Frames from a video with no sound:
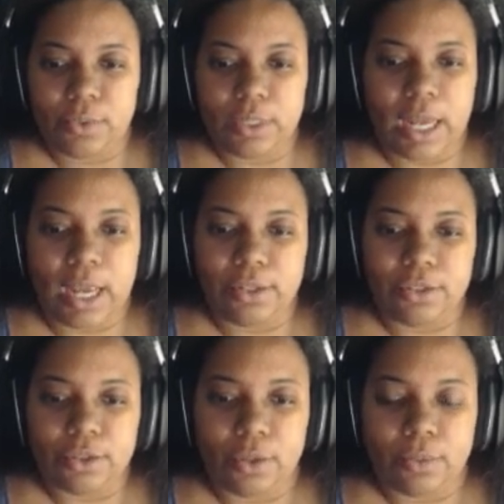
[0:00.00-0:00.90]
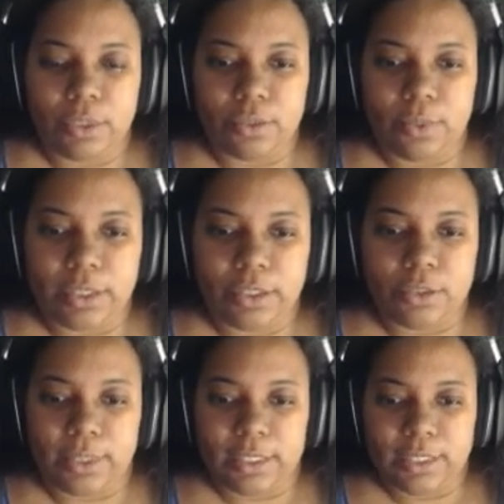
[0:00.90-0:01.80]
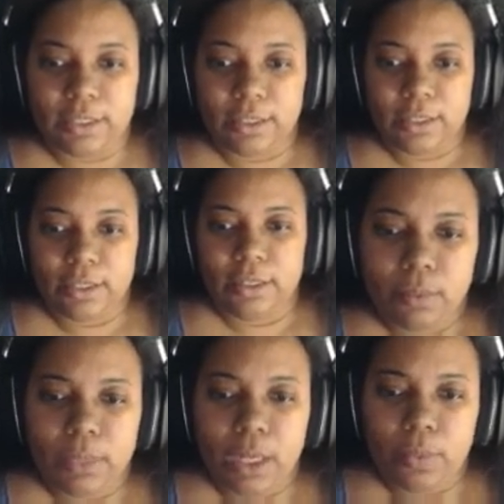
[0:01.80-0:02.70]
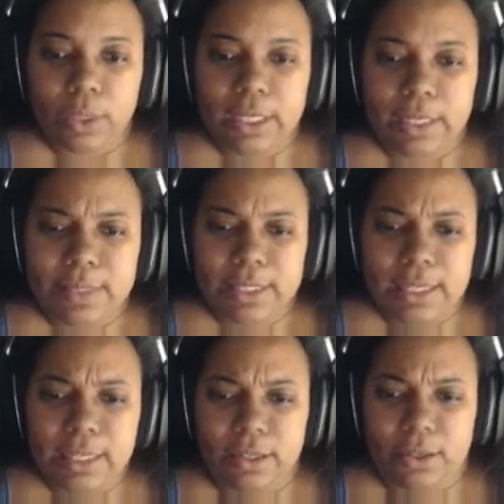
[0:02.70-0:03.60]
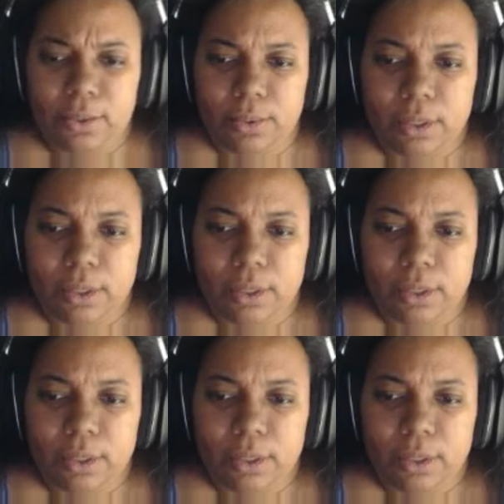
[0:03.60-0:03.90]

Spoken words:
and I don't need to wait to do it. But I want to keep seeing you.